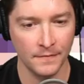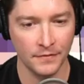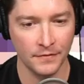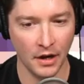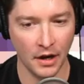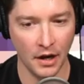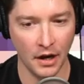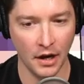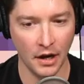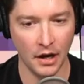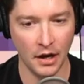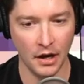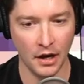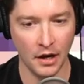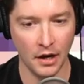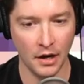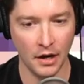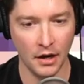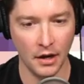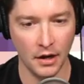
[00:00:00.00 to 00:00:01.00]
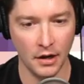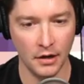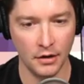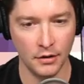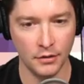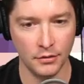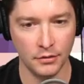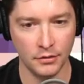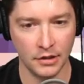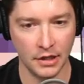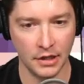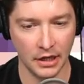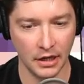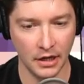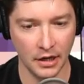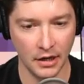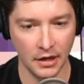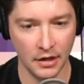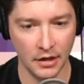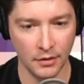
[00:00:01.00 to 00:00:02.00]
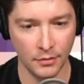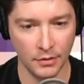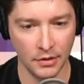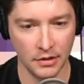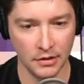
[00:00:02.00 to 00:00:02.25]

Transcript: Can I, wait a